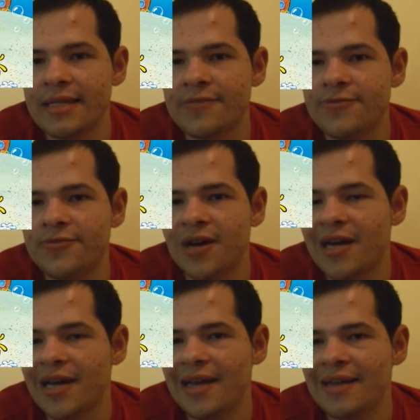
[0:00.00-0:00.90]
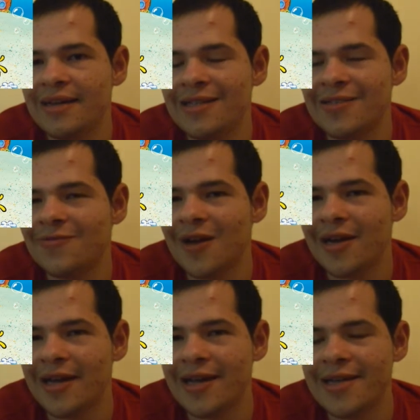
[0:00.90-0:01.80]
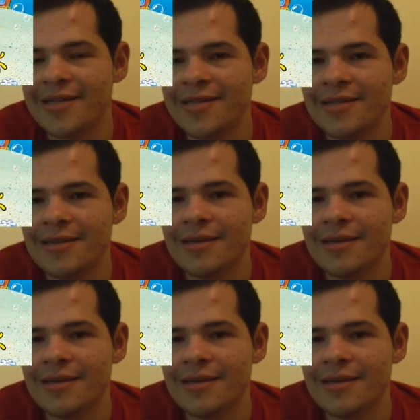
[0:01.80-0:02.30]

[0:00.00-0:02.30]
it's fine. It's fine, I guess.